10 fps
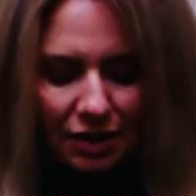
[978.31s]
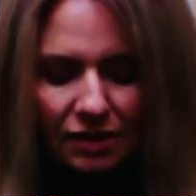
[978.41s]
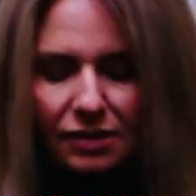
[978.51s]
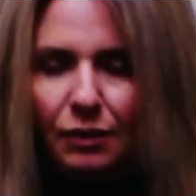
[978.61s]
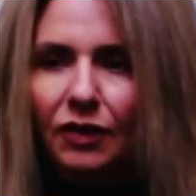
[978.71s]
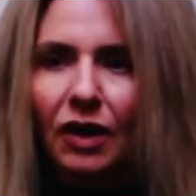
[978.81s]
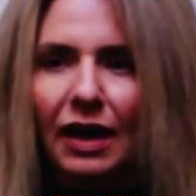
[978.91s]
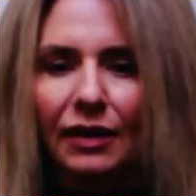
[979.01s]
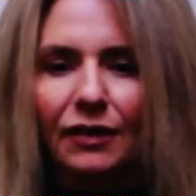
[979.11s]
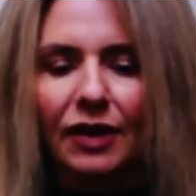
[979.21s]
So we've
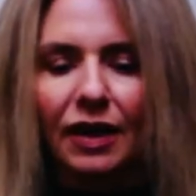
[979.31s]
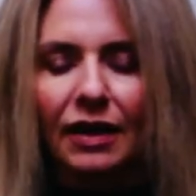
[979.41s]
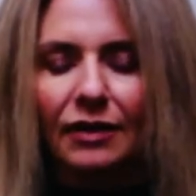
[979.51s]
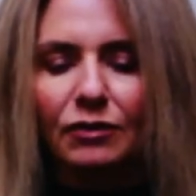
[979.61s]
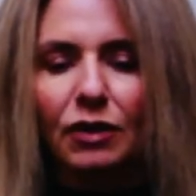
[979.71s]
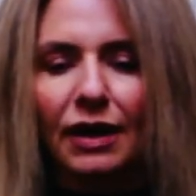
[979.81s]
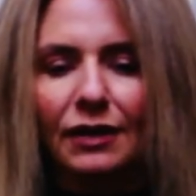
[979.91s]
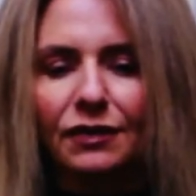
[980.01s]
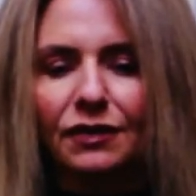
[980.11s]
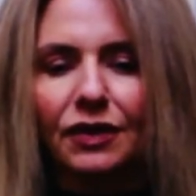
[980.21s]
got our right
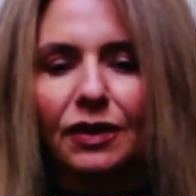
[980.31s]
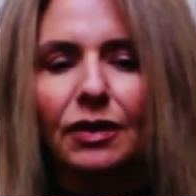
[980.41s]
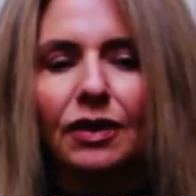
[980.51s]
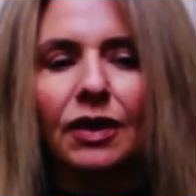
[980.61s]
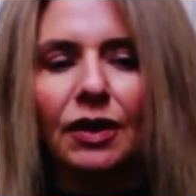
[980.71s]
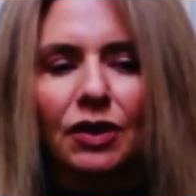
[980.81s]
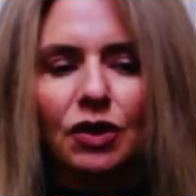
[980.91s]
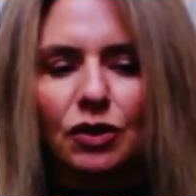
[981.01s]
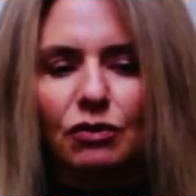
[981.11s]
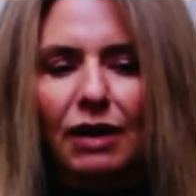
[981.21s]
foot
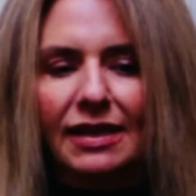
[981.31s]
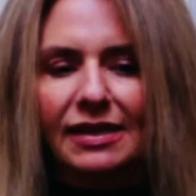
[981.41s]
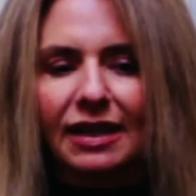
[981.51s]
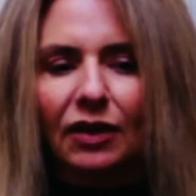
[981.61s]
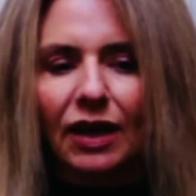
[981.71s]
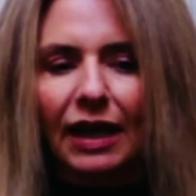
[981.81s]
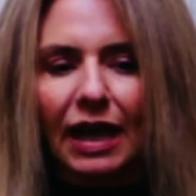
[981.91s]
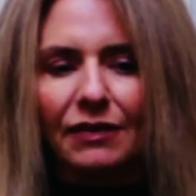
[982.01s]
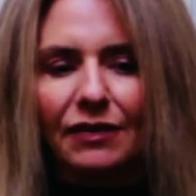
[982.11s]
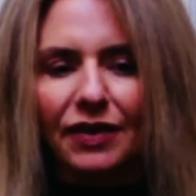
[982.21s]
just resting on our
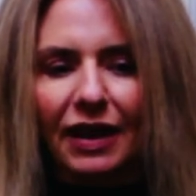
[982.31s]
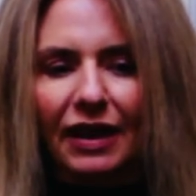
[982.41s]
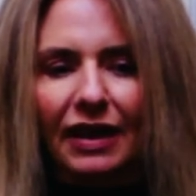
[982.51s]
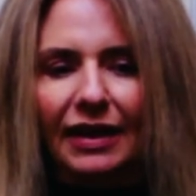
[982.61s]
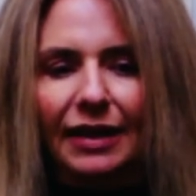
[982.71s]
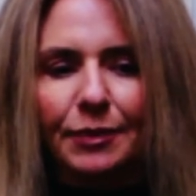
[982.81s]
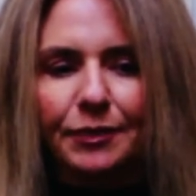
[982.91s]
left thigh,